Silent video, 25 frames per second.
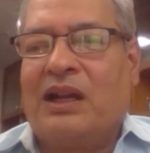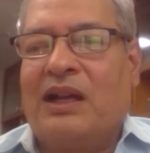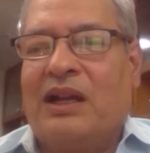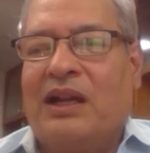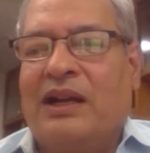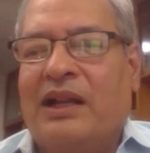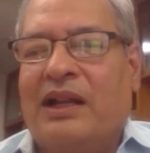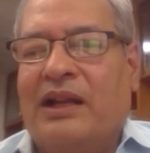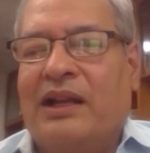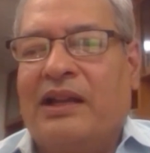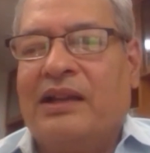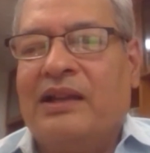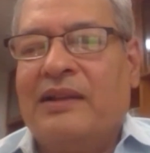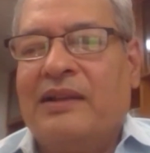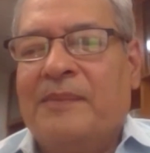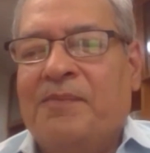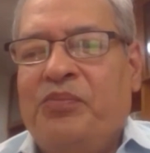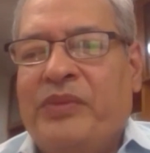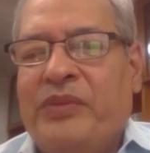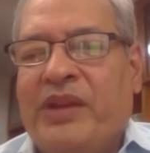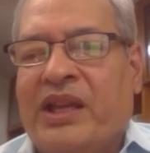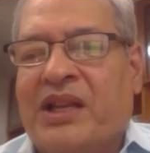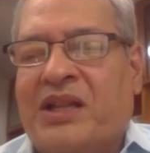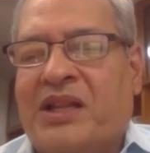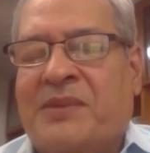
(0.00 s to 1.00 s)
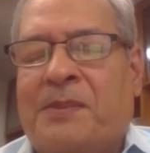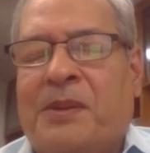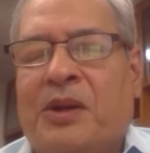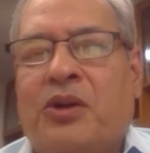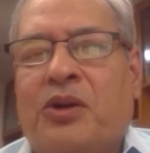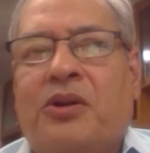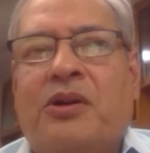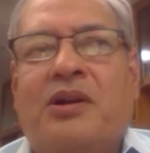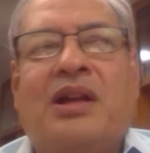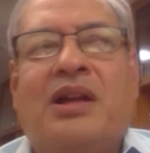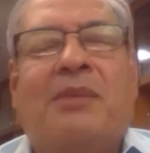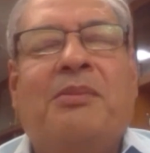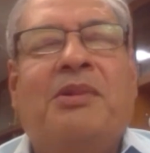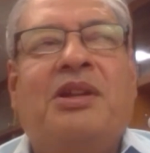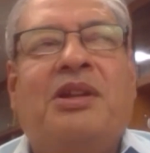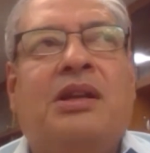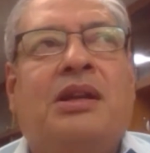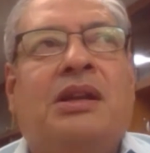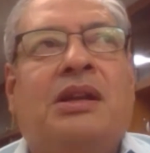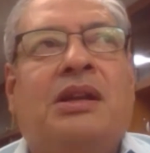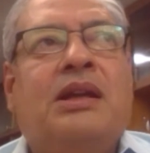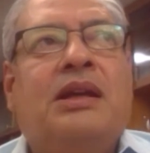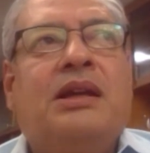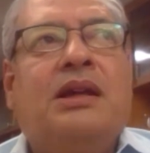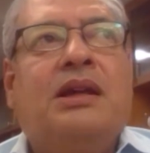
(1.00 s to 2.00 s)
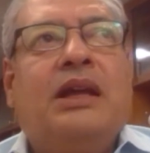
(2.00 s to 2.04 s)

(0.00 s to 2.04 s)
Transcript: had I explored. I mean,